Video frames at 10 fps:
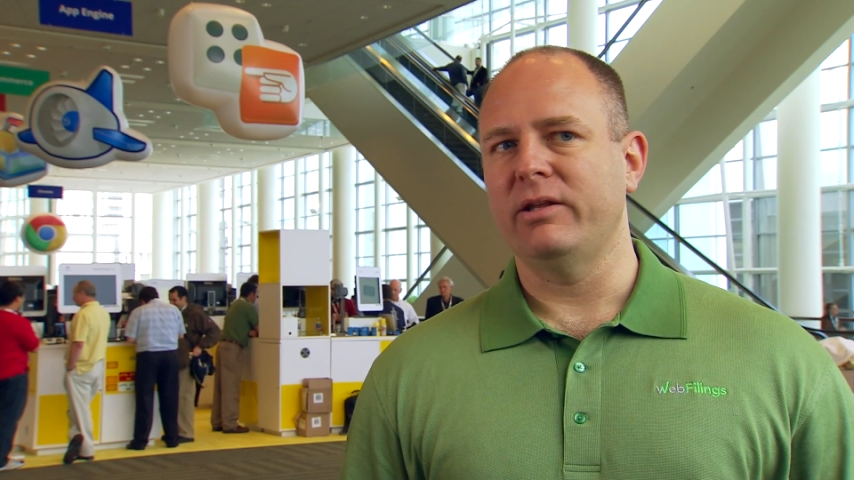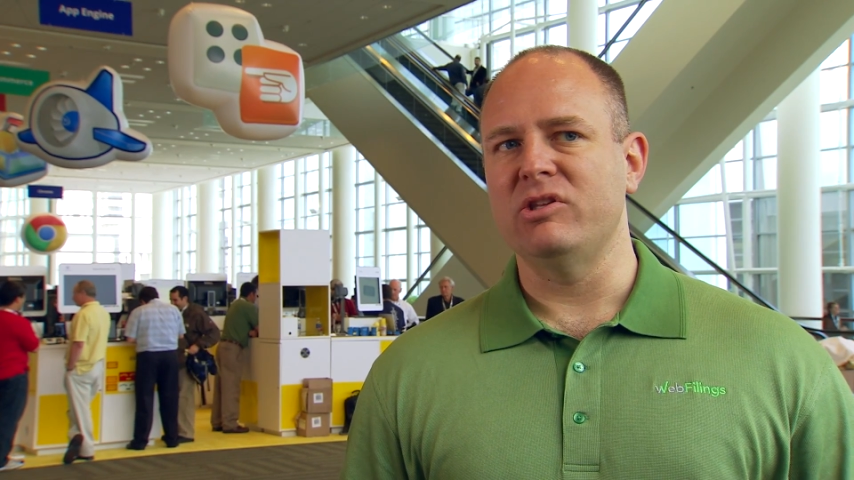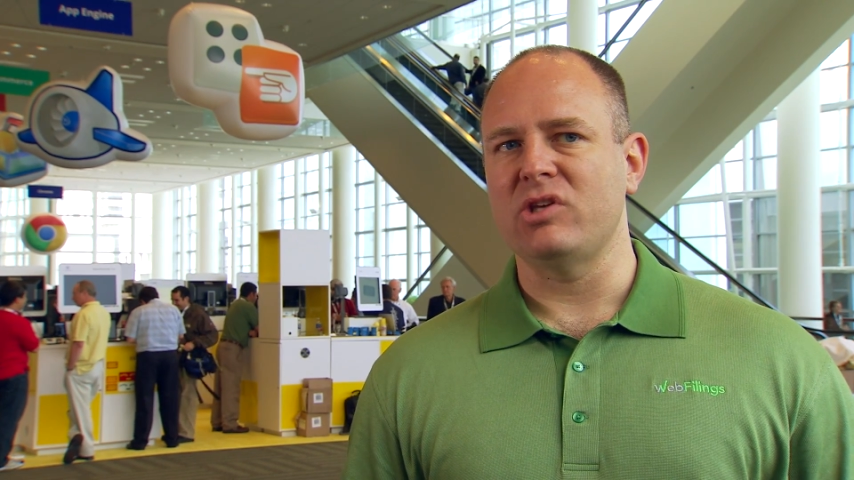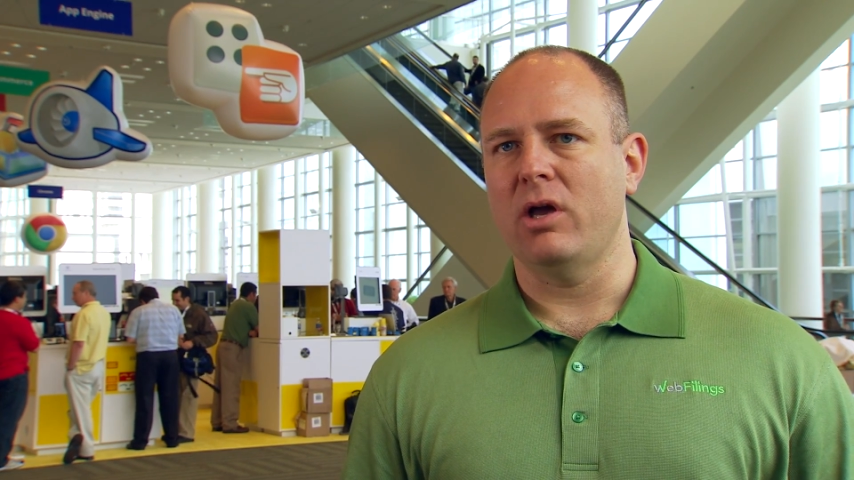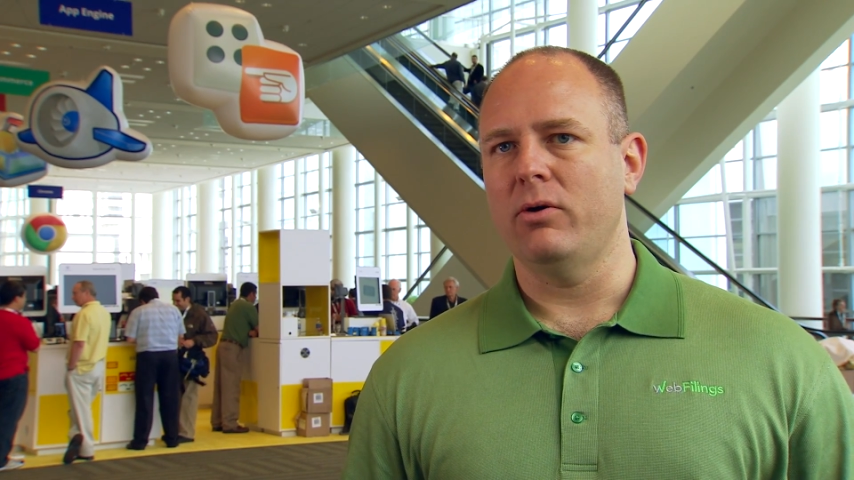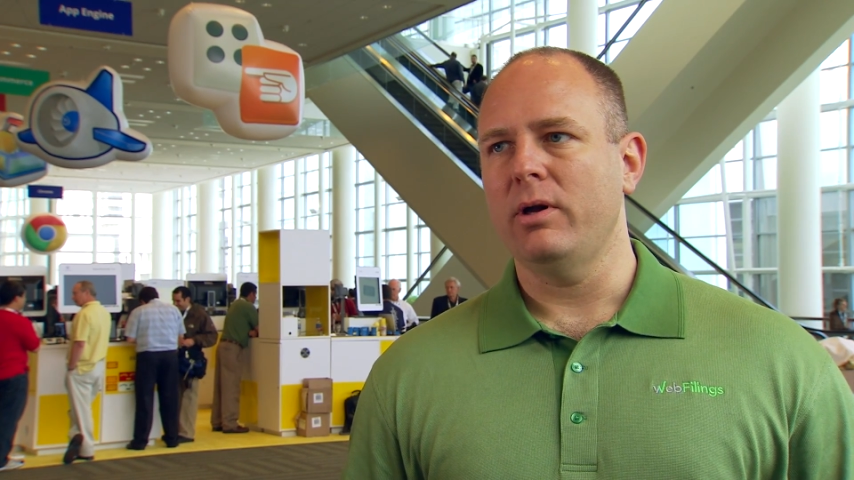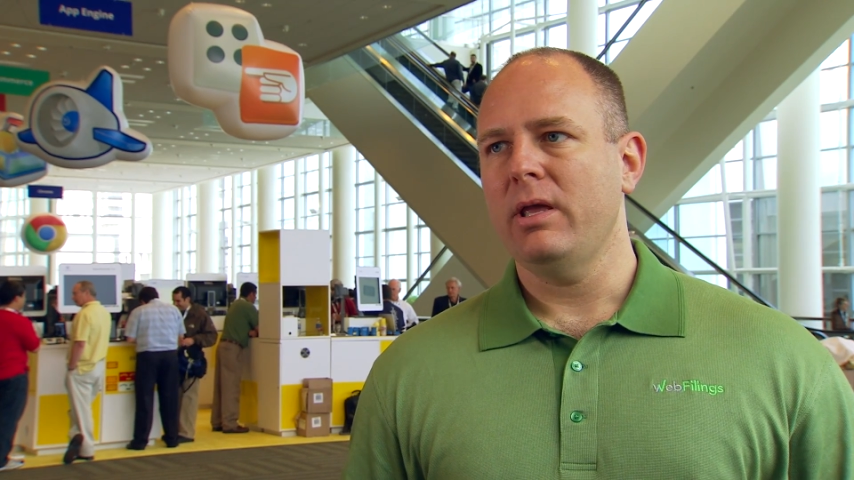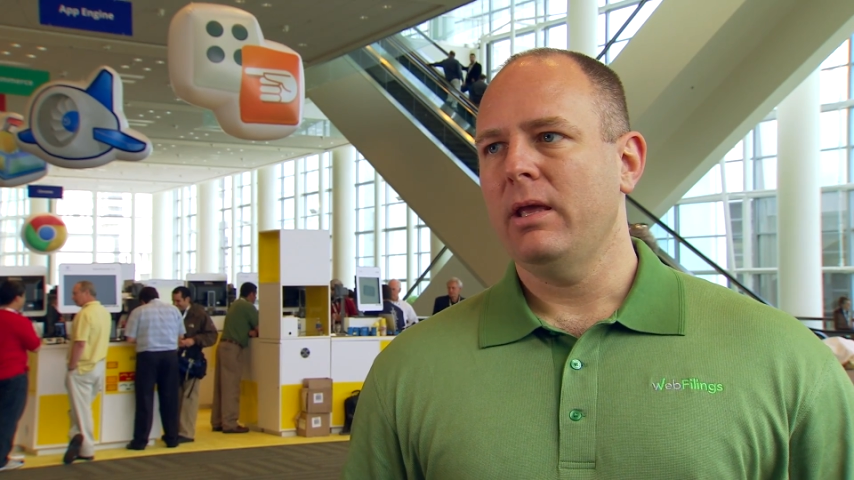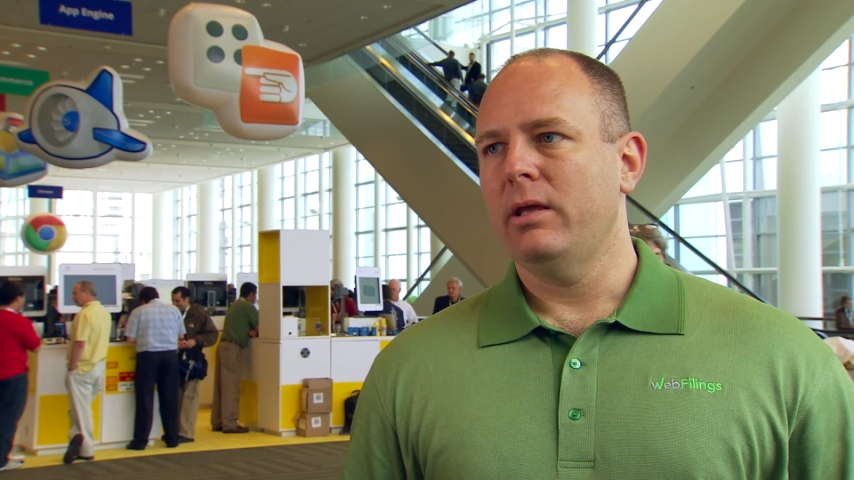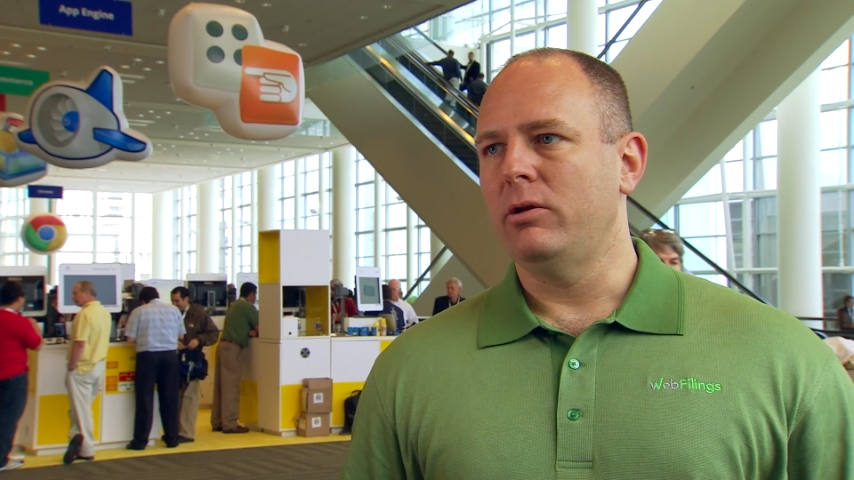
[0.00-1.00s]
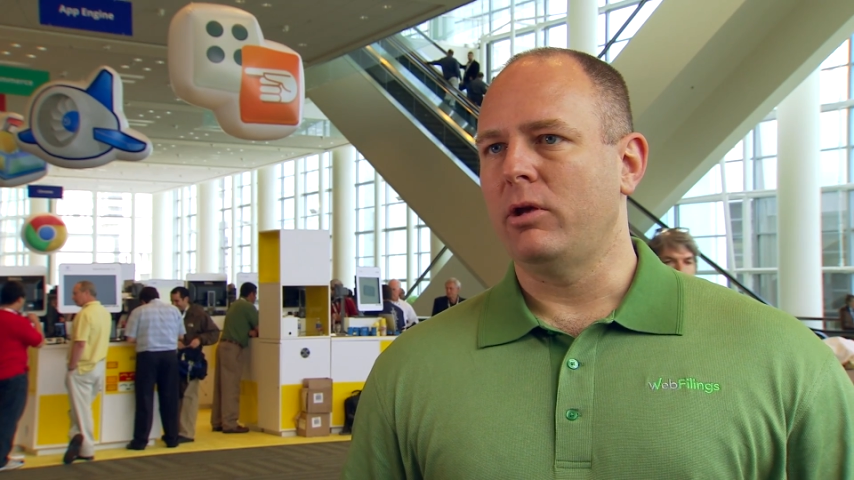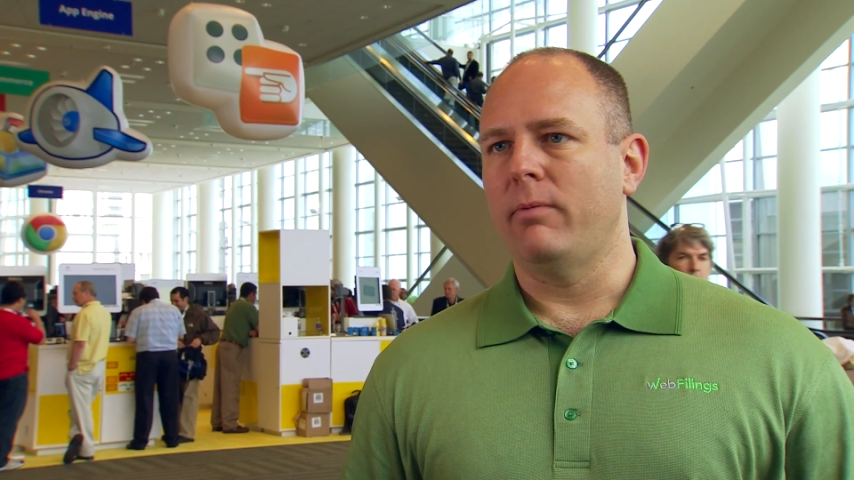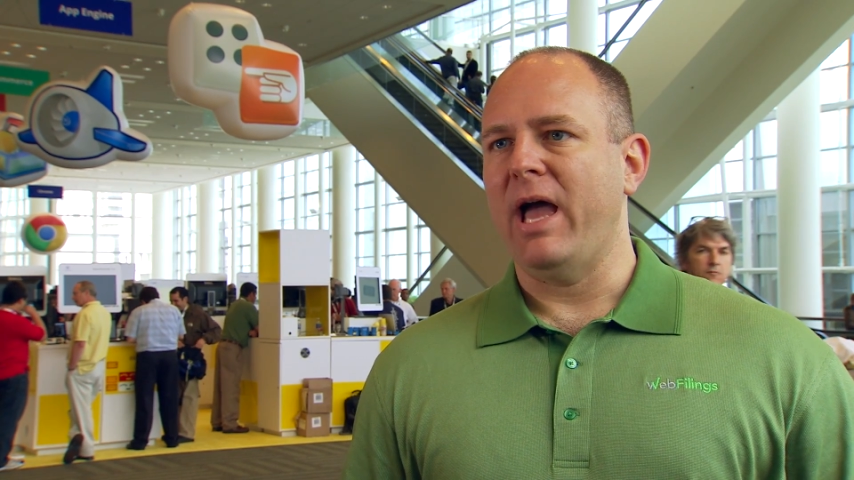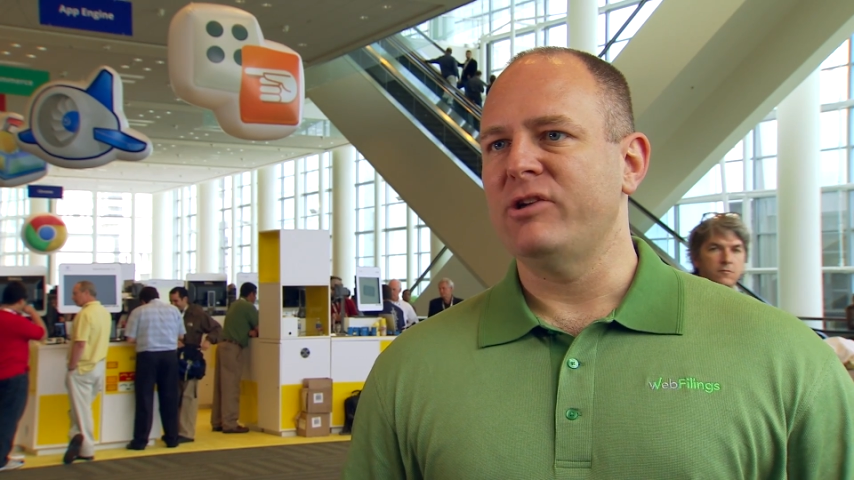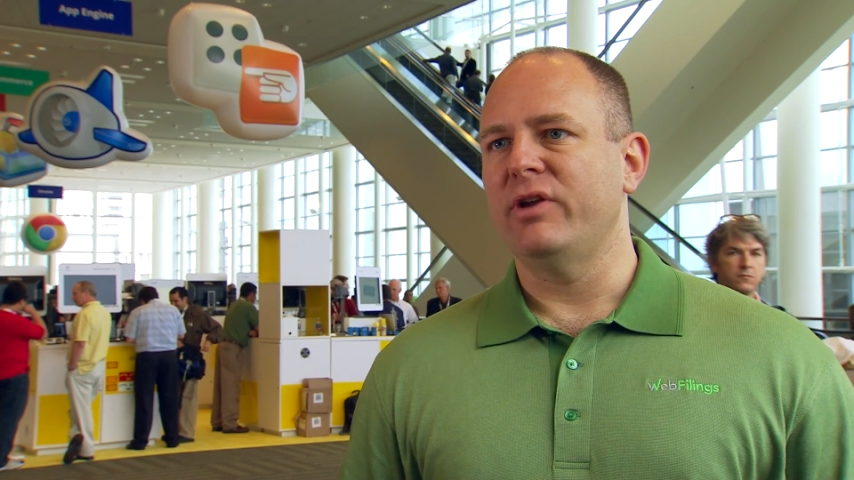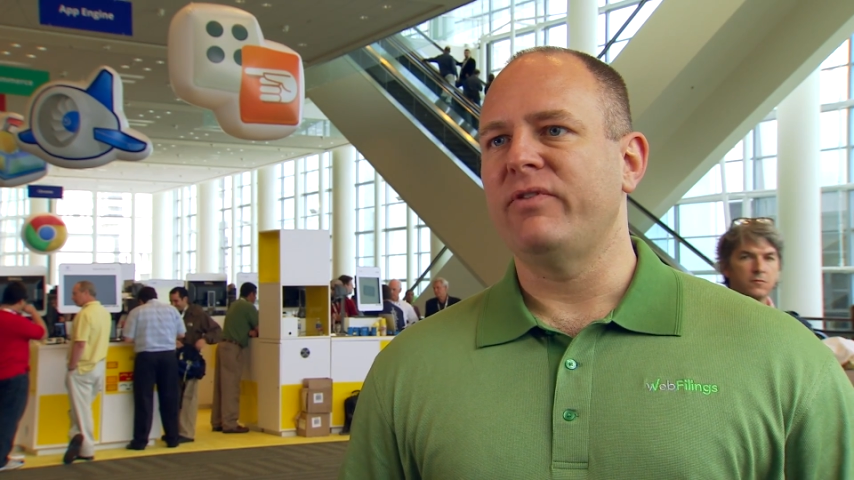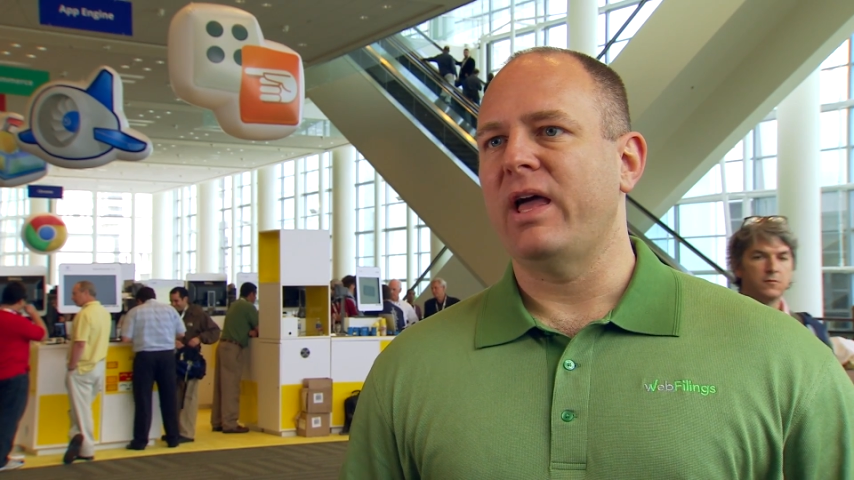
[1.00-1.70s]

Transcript: And so you can imagine if